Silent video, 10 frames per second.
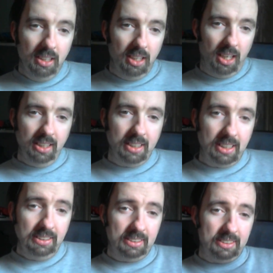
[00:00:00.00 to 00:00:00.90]
Hi
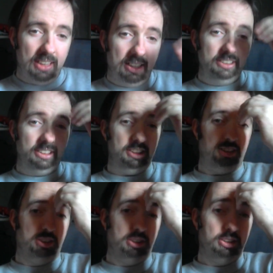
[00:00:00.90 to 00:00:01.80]
guys, I just
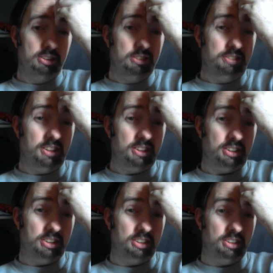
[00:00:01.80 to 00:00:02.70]
saw the
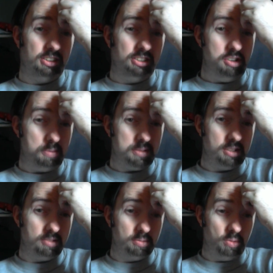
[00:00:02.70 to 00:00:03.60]
first two
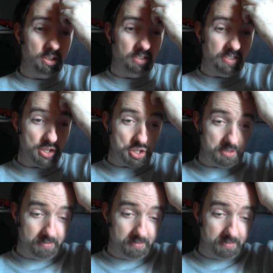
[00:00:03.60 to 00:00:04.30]
episodes of WandaVision.